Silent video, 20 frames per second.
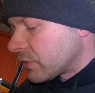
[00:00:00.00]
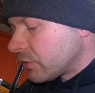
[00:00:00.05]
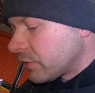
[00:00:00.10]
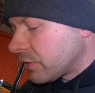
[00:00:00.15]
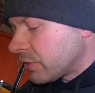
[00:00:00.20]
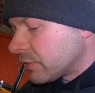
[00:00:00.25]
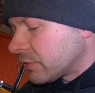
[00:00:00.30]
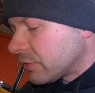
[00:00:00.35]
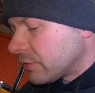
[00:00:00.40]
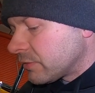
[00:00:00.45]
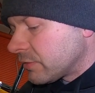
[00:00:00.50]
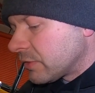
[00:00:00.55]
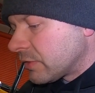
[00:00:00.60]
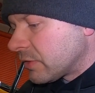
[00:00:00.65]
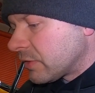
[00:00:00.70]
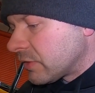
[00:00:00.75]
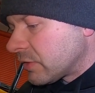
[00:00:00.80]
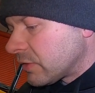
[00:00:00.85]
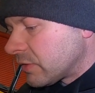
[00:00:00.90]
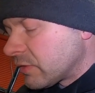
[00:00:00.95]
it's all good.
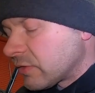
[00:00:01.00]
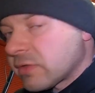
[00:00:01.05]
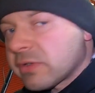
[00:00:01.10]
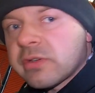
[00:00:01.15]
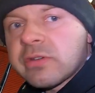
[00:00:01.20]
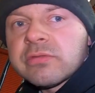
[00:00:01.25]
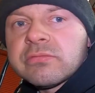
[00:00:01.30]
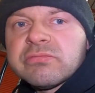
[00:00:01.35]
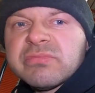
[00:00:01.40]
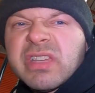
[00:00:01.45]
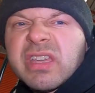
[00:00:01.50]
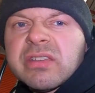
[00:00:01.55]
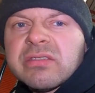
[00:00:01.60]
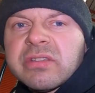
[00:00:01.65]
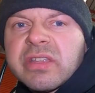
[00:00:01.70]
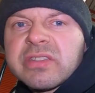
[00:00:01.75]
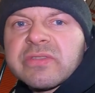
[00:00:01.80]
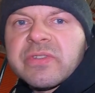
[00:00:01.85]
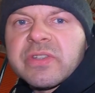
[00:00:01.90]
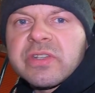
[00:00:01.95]
So yeah,
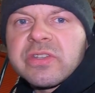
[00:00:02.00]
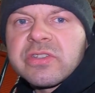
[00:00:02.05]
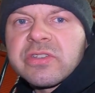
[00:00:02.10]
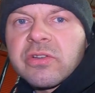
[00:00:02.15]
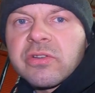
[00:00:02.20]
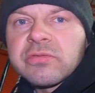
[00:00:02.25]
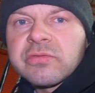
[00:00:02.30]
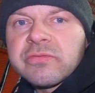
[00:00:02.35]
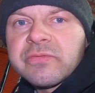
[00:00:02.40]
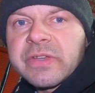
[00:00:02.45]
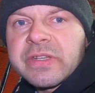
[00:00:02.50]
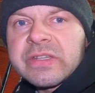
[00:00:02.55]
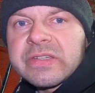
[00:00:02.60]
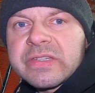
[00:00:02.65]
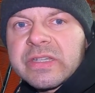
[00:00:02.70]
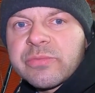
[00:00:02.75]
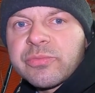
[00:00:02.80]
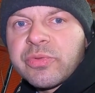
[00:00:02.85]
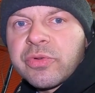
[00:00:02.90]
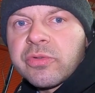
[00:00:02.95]
that's very short, very
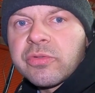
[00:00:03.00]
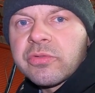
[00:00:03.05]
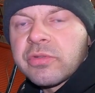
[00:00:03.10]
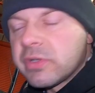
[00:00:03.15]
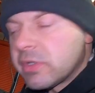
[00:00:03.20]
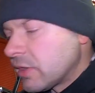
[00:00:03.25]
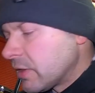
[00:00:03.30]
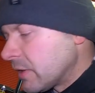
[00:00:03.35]
simple,